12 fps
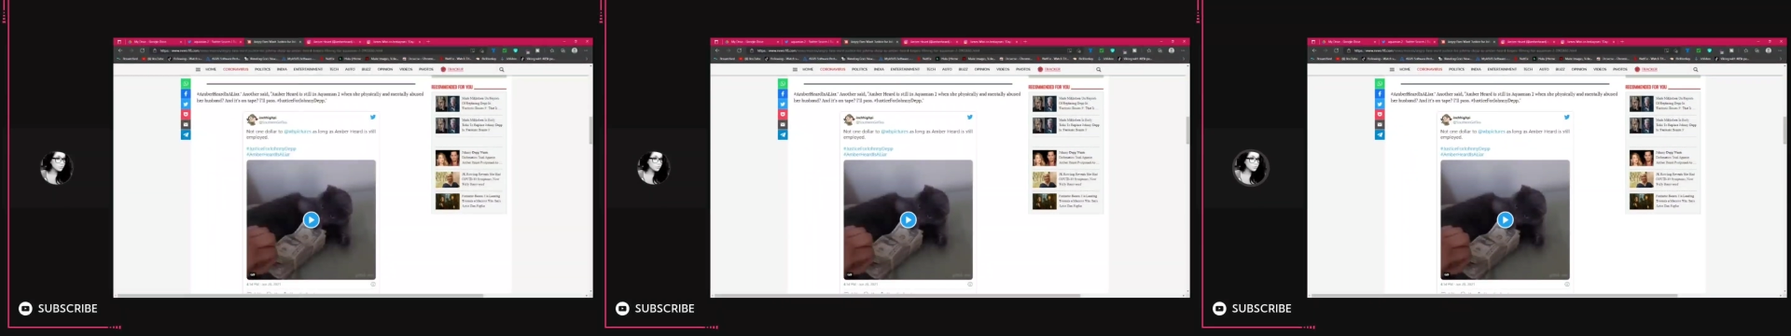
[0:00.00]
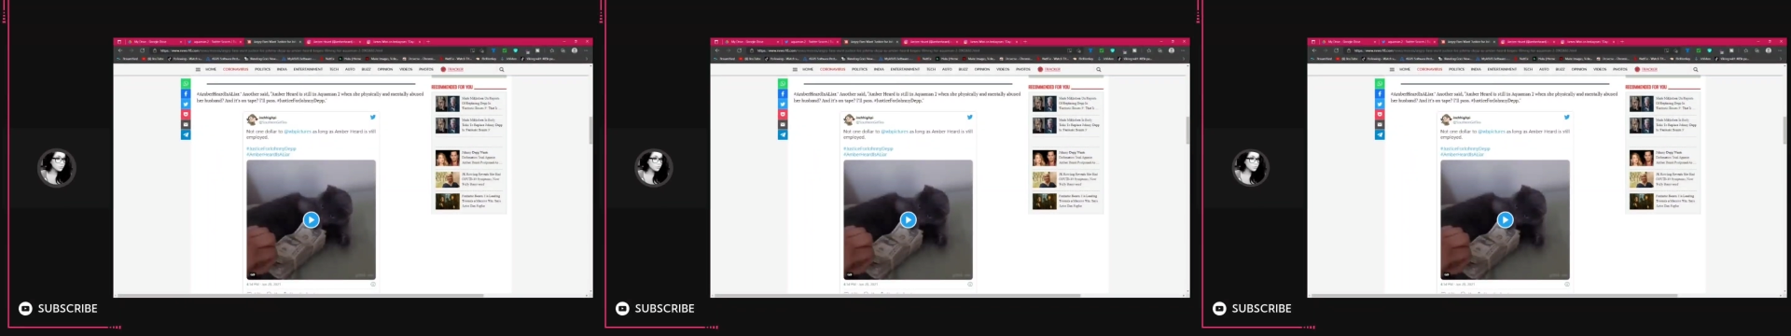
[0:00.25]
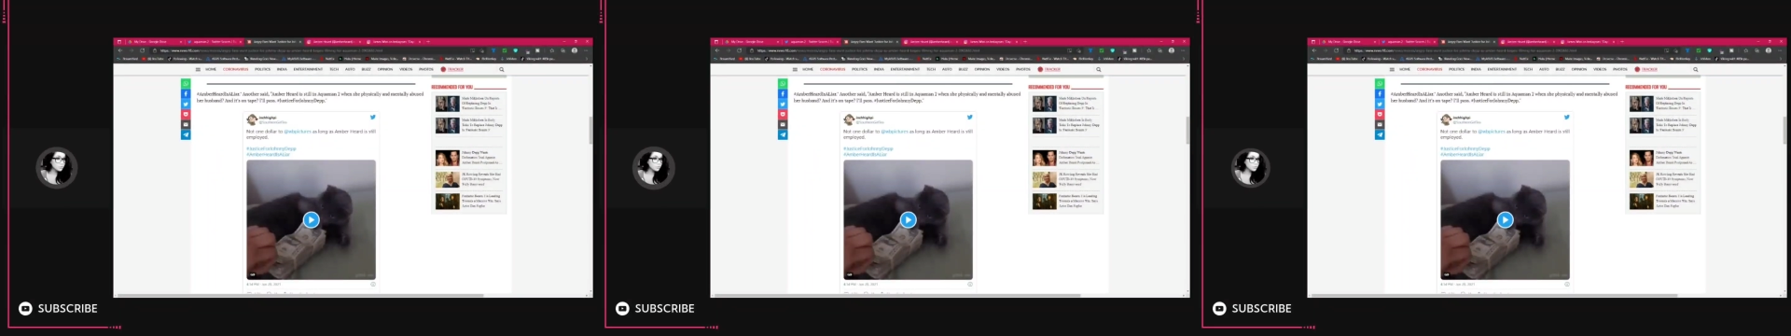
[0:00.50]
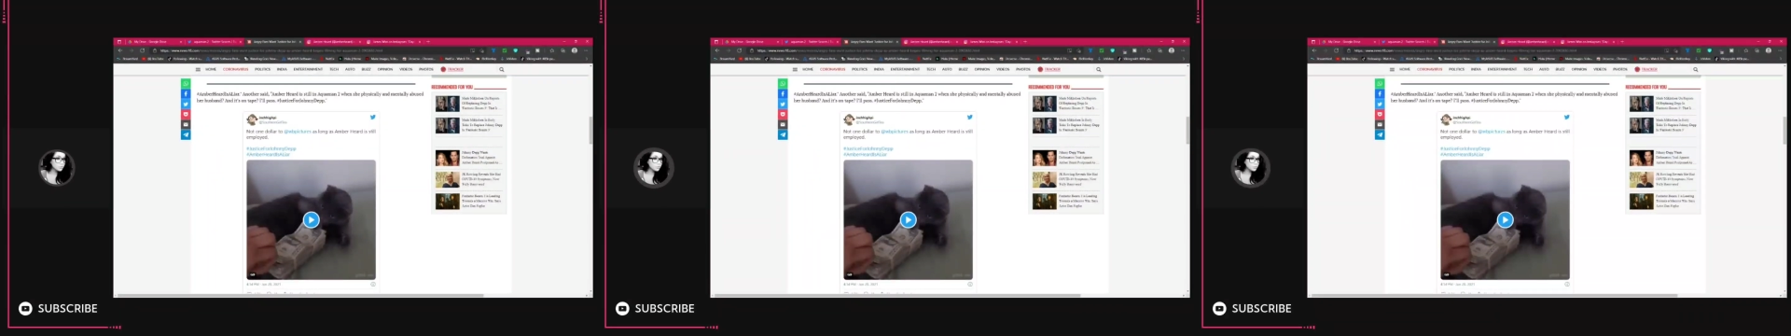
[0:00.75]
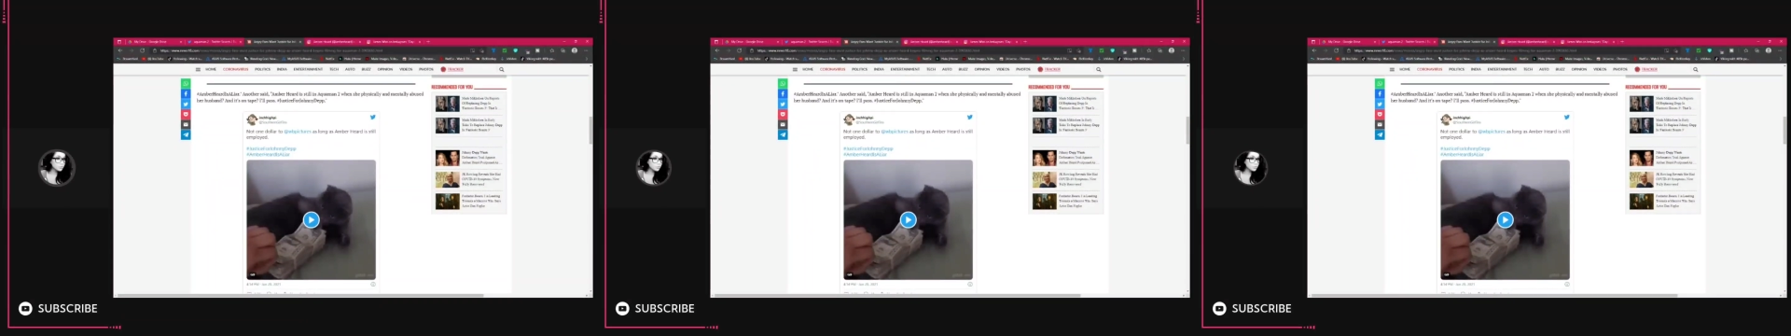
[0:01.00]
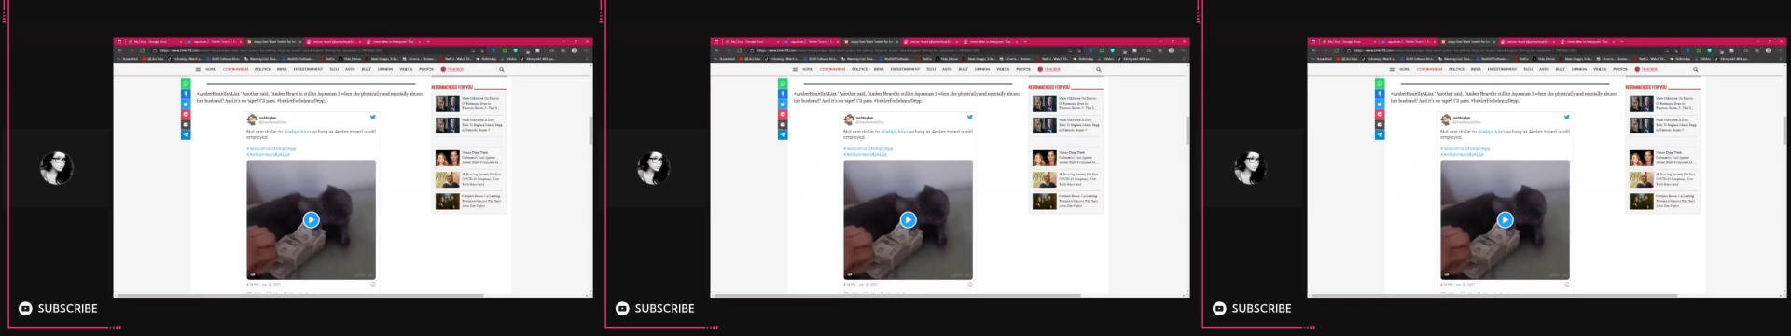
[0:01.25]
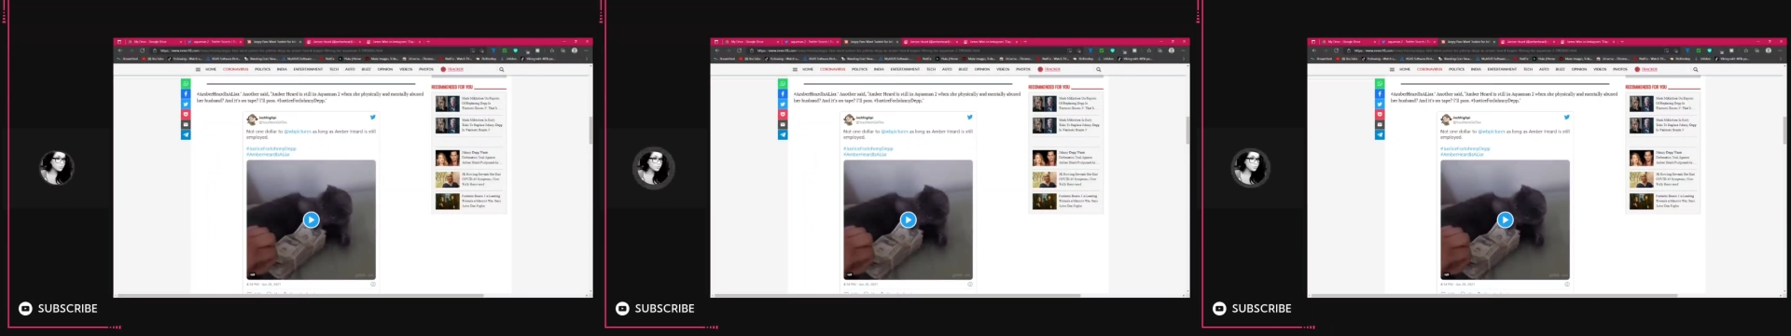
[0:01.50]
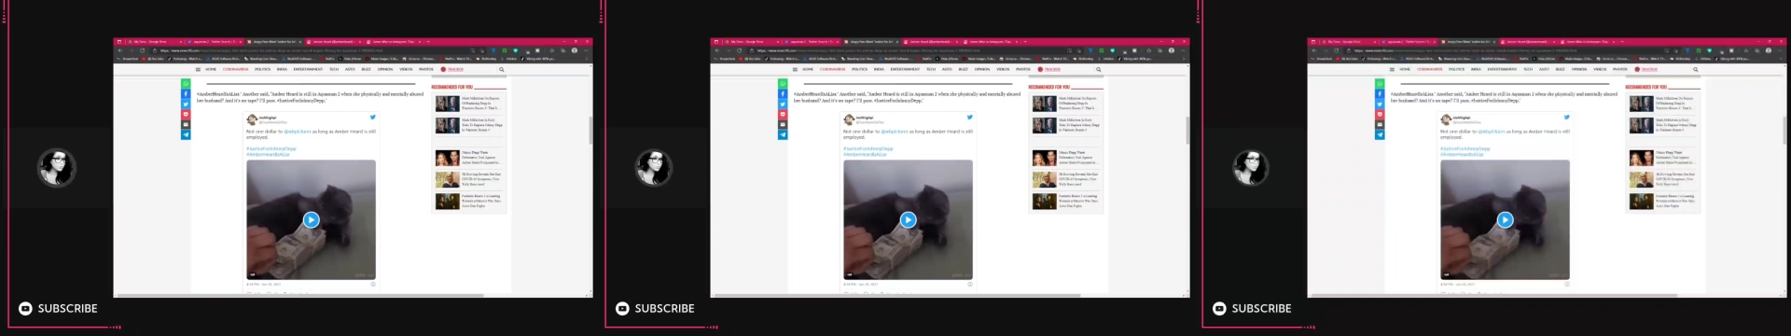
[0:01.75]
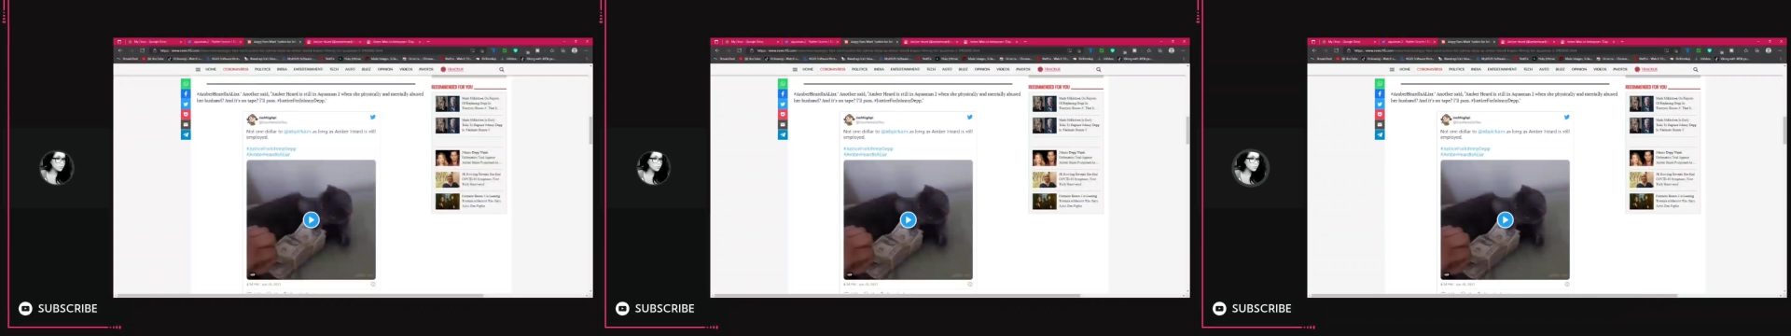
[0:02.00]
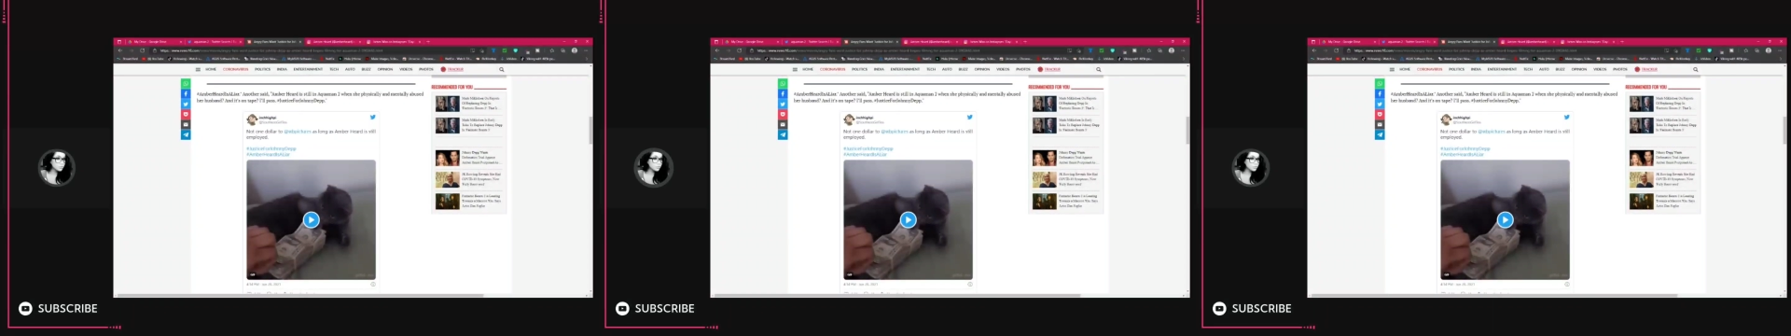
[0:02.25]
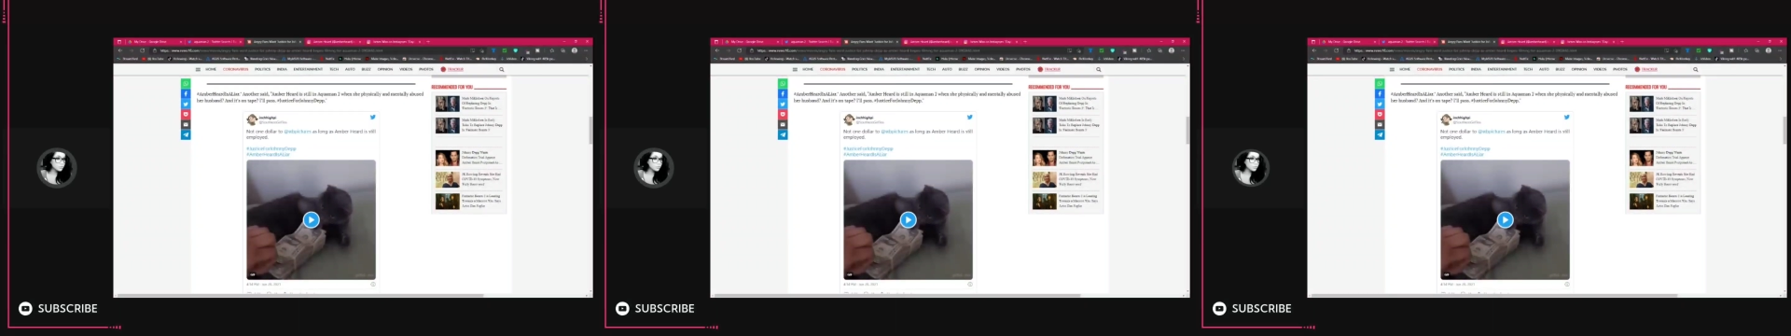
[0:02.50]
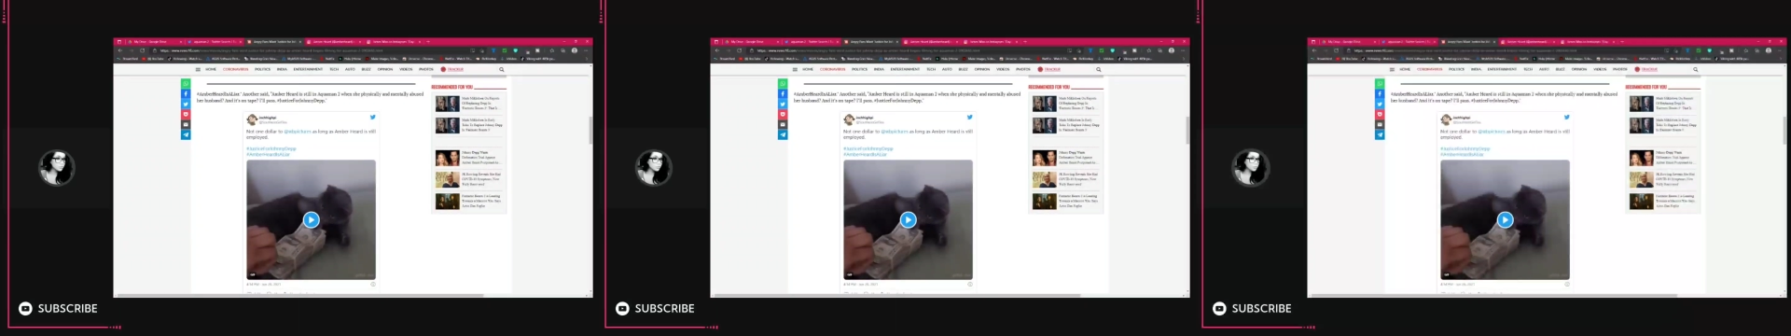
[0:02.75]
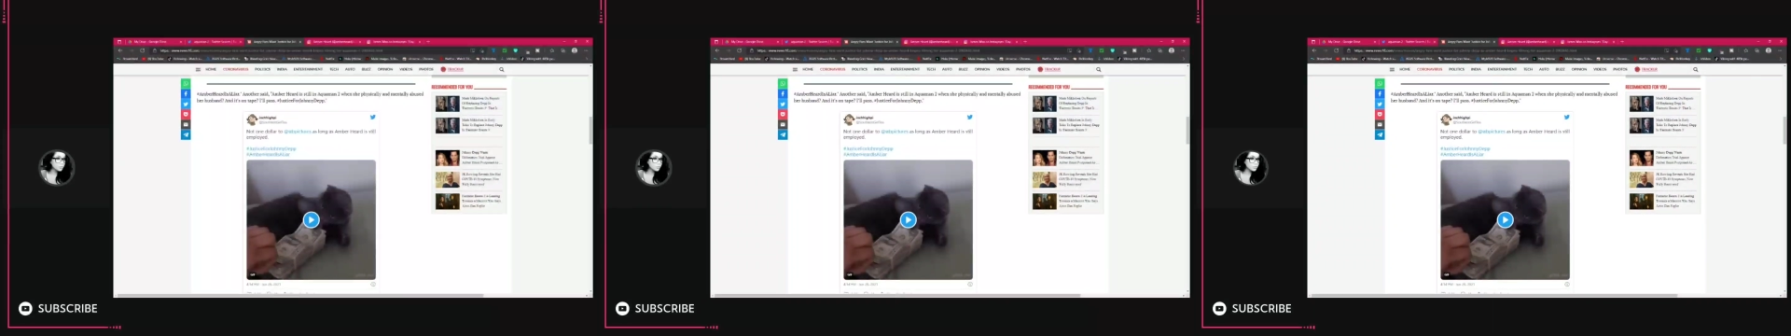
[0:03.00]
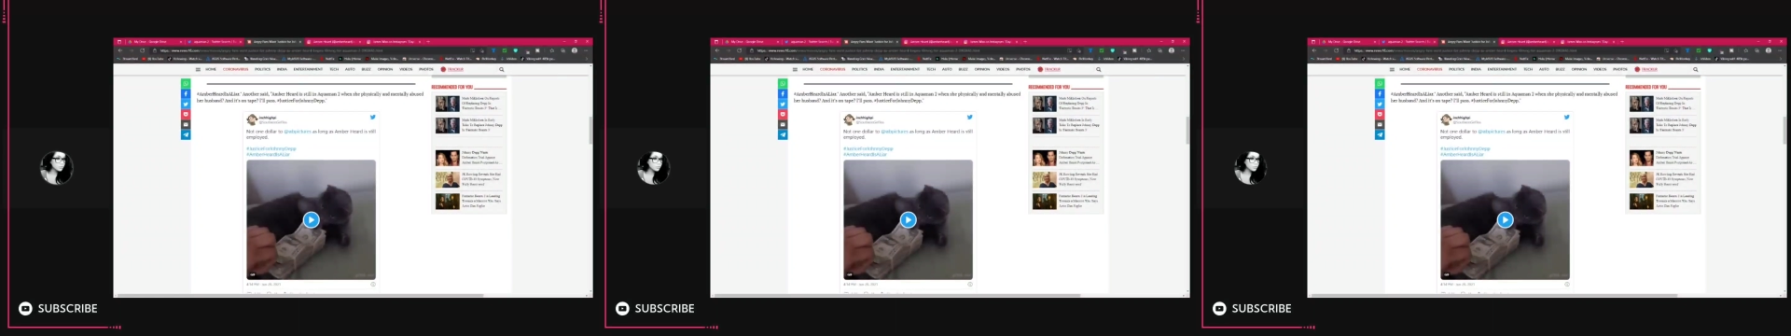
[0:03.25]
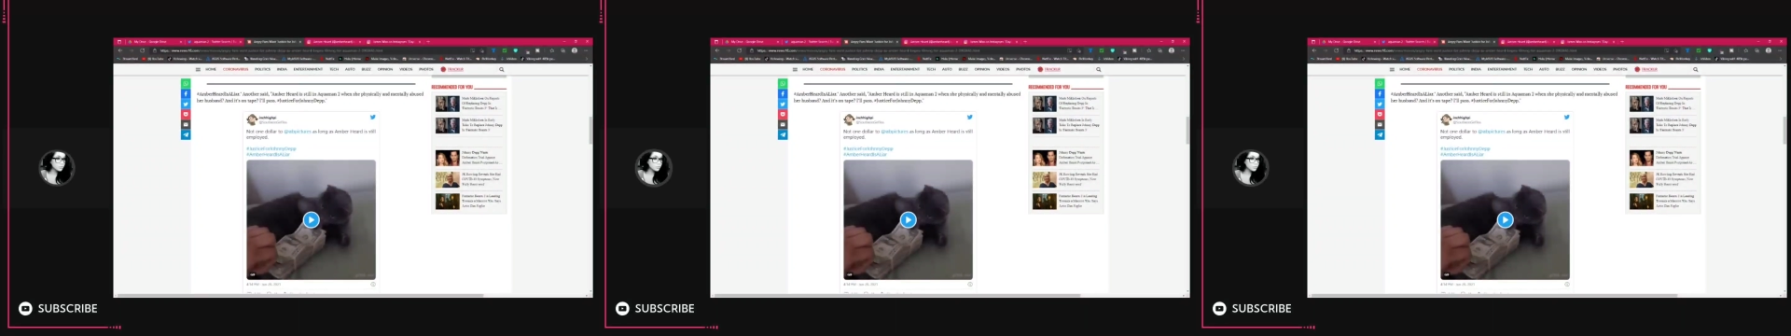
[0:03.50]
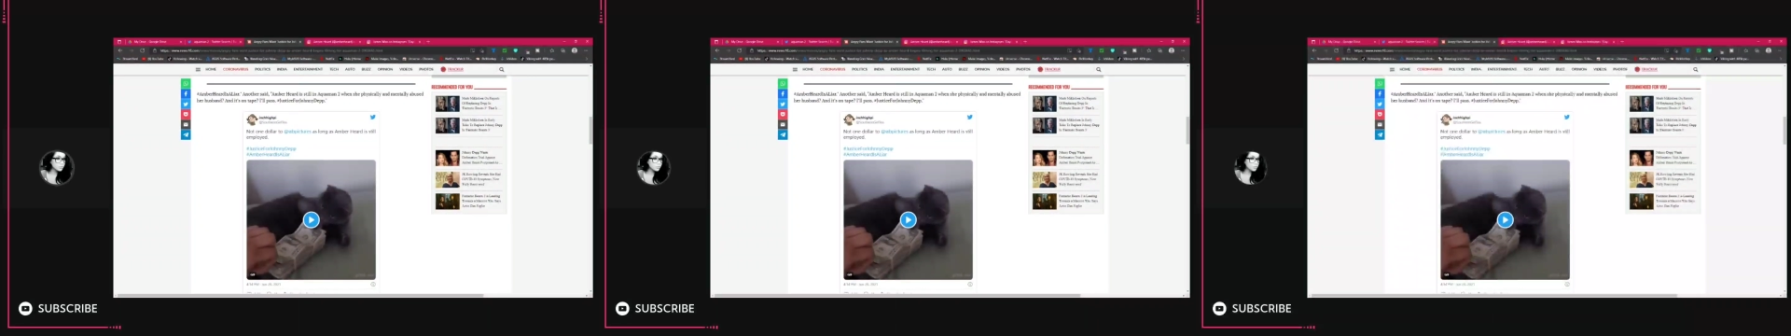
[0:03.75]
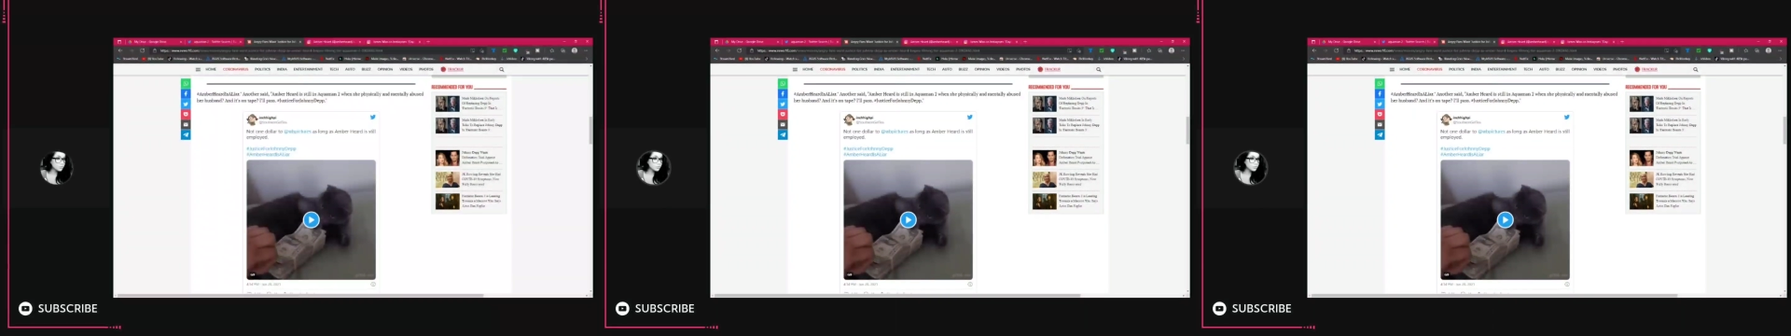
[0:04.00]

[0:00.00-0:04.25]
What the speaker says: Nobody's mouth can be seen.